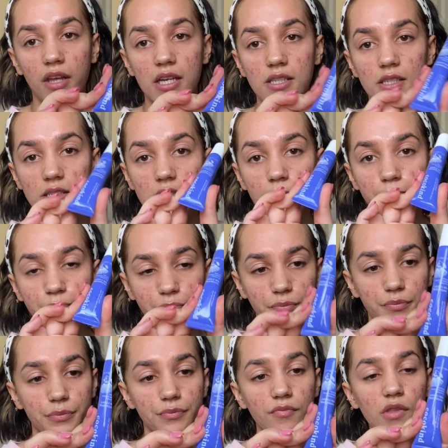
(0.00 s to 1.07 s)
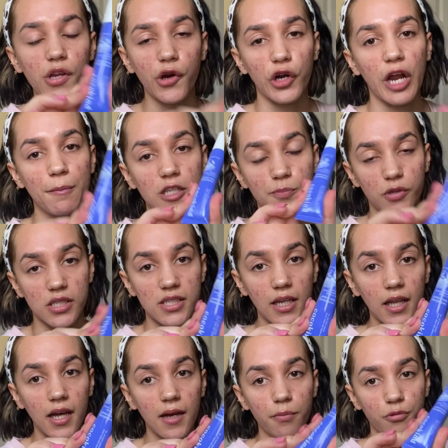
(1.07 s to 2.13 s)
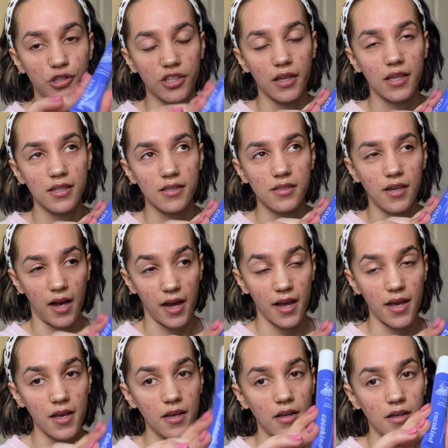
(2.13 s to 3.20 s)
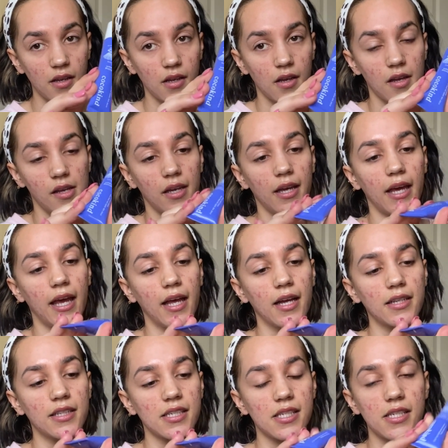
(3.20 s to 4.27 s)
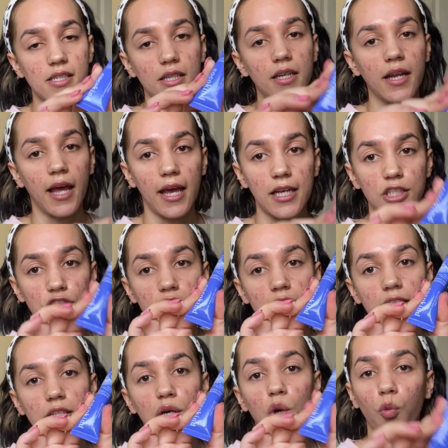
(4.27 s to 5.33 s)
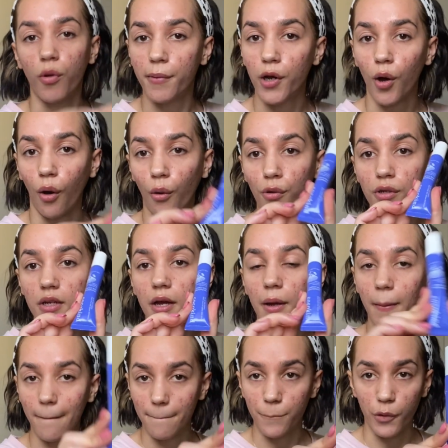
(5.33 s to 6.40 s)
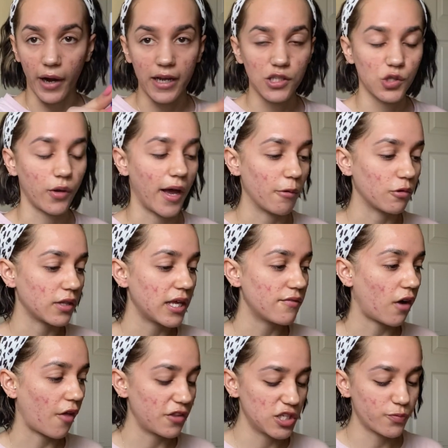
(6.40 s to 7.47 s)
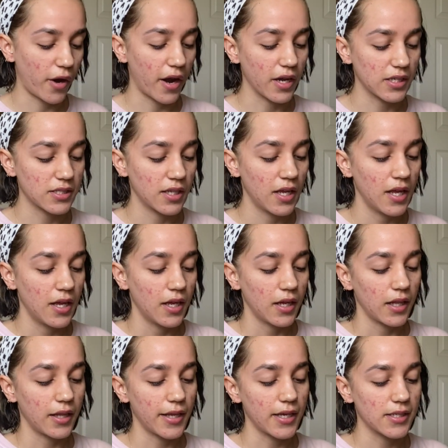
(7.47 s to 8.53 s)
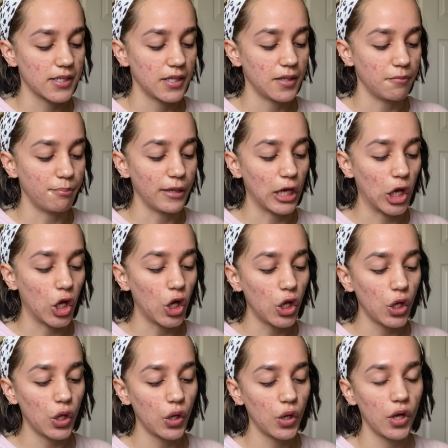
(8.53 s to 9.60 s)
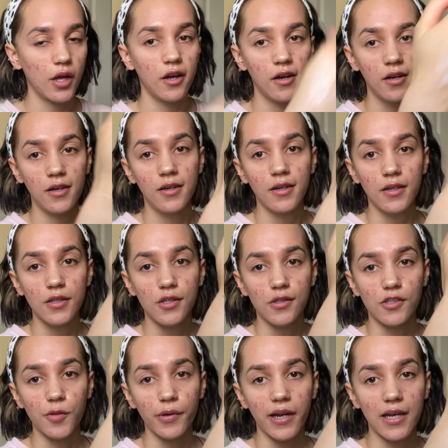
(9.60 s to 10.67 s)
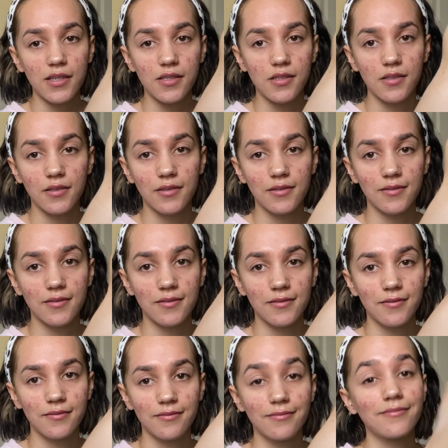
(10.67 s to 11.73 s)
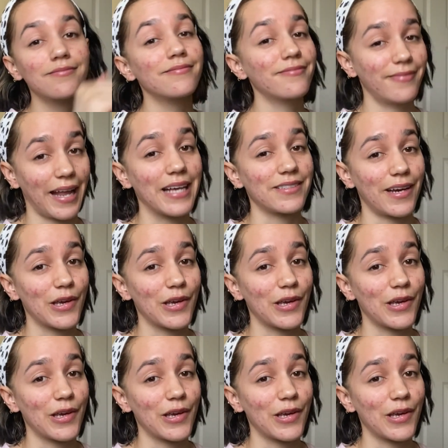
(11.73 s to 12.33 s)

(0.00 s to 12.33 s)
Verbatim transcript: this, her name is Priscilla, Priscilla Tsai, And this is an Asian woman owned brand. So I will leave all these products linked below. Super nice, nice